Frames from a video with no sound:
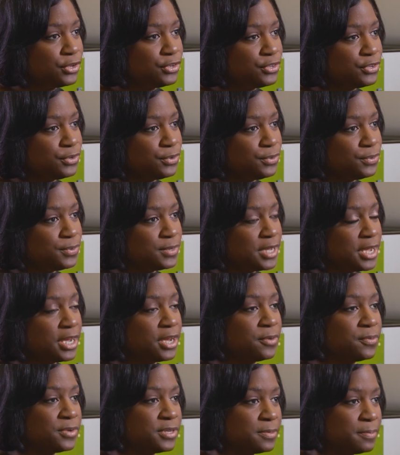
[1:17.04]
to
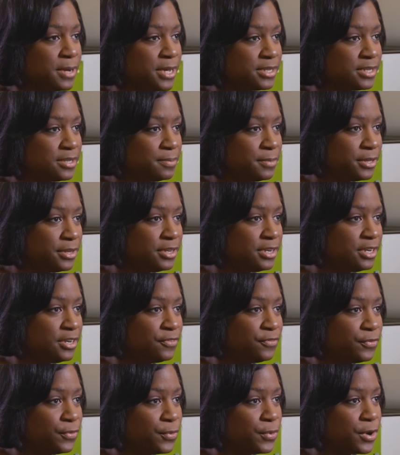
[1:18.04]
taking responsibility
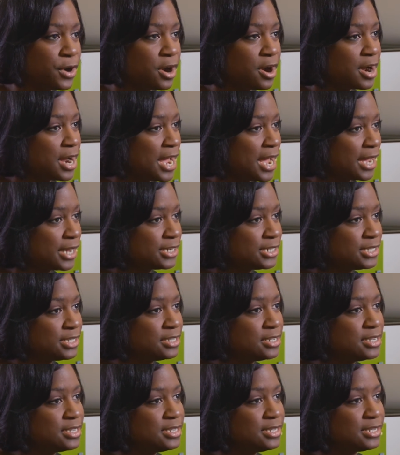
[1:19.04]
for our
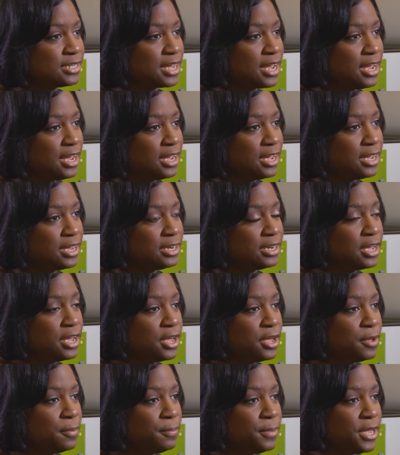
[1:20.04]
actions and
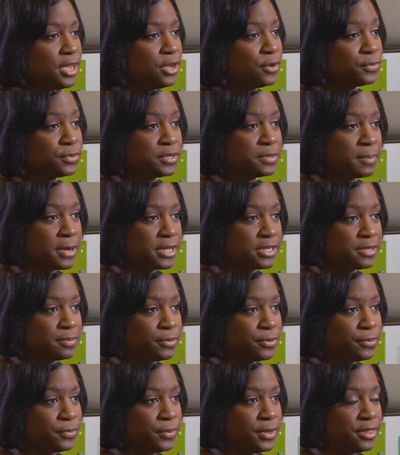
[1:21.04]
being
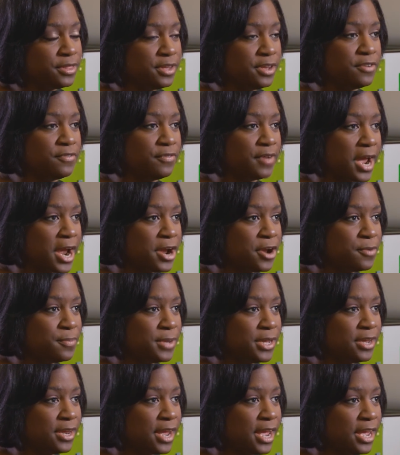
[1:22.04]
responsible with the
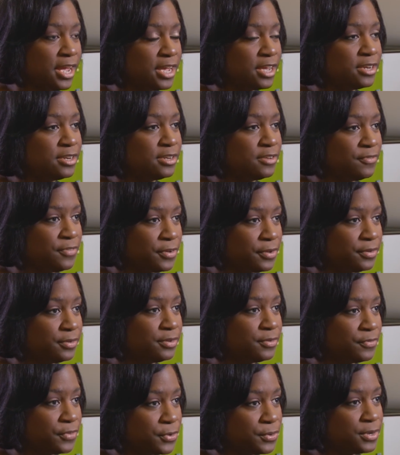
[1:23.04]
environment and
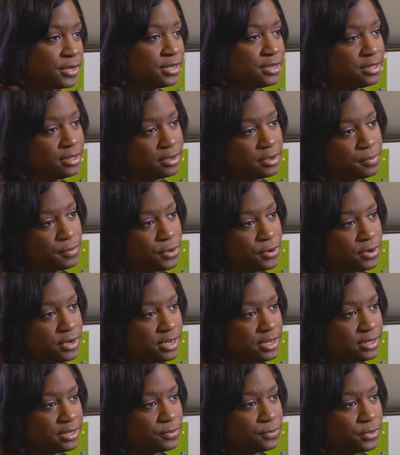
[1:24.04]
devoted to the
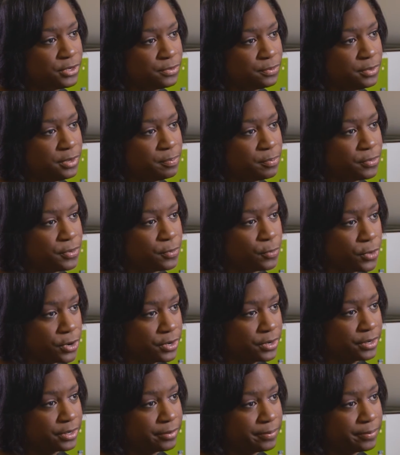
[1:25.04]
communities in which we work.